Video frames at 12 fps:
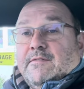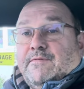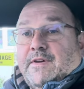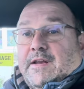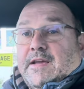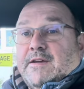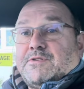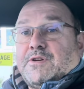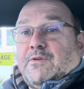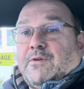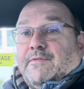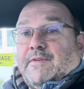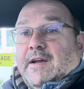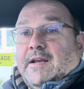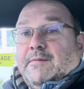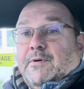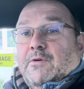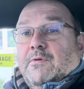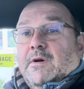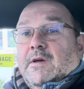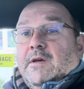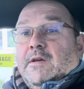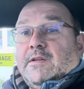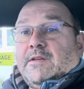Videos are available.
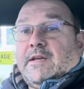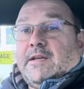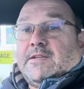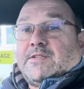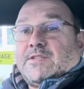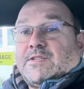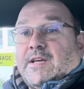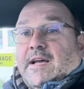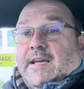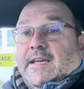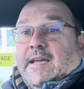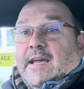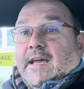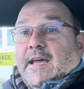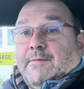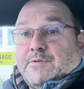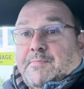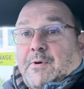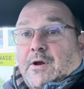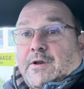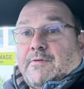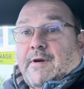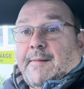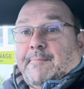Needless to say, it was a pile of
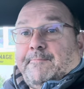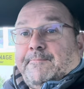crap.